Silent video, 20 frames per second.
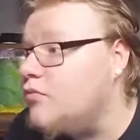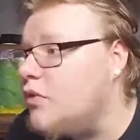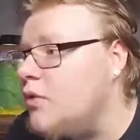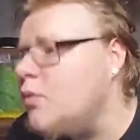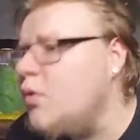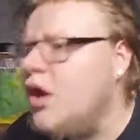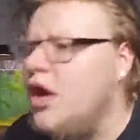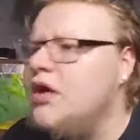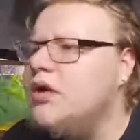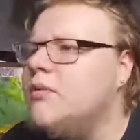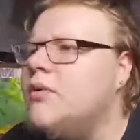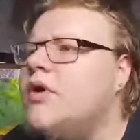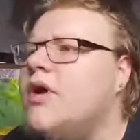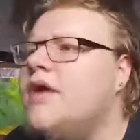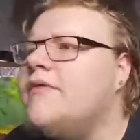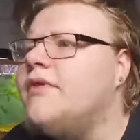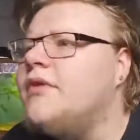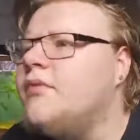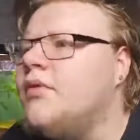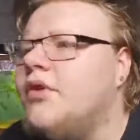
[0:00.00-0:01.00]
We don't have
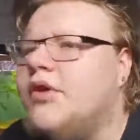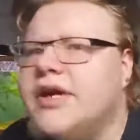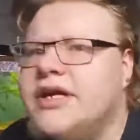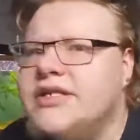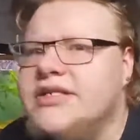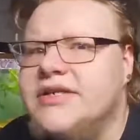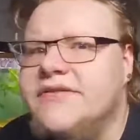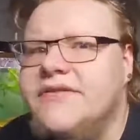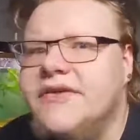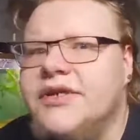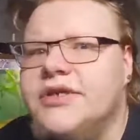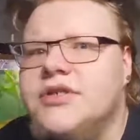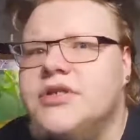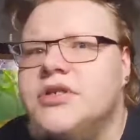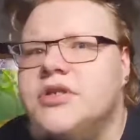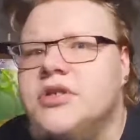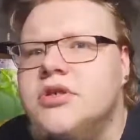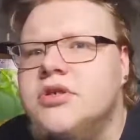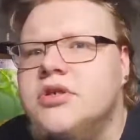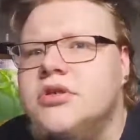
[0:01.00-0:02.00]
any real crazy fish.
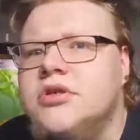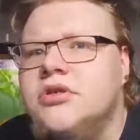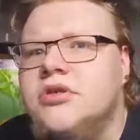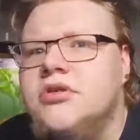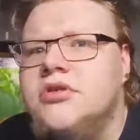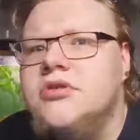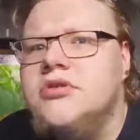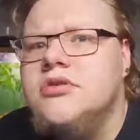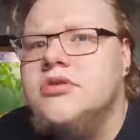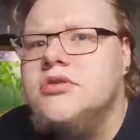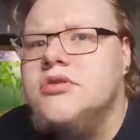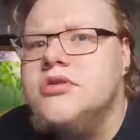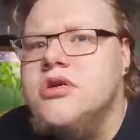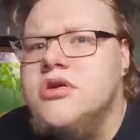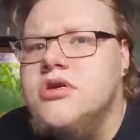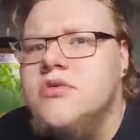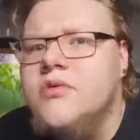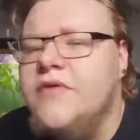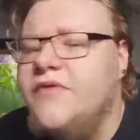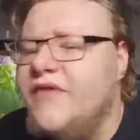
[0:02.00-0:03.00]

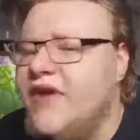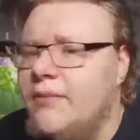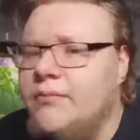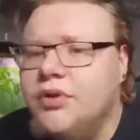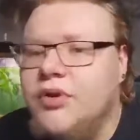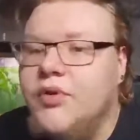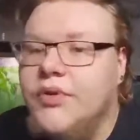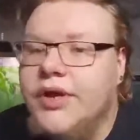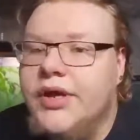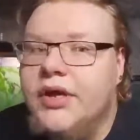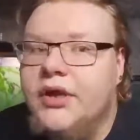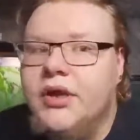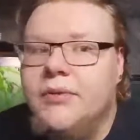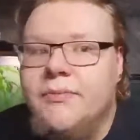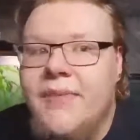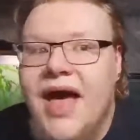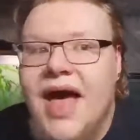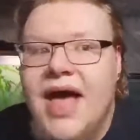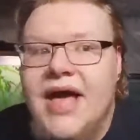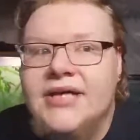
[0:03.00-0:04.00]
We've got bluegill and
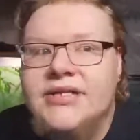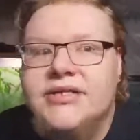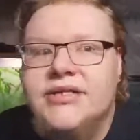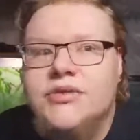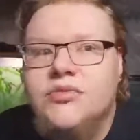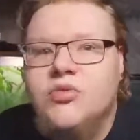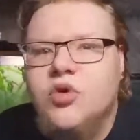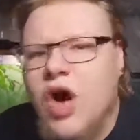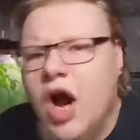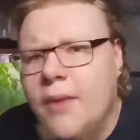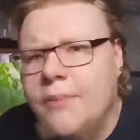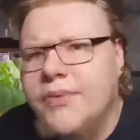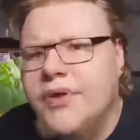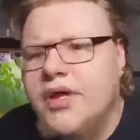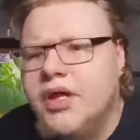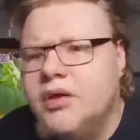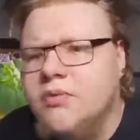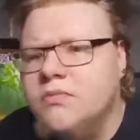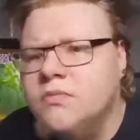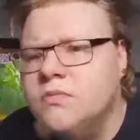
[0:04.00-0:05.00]
bass,
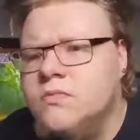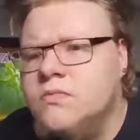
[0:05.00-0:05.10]
crappie,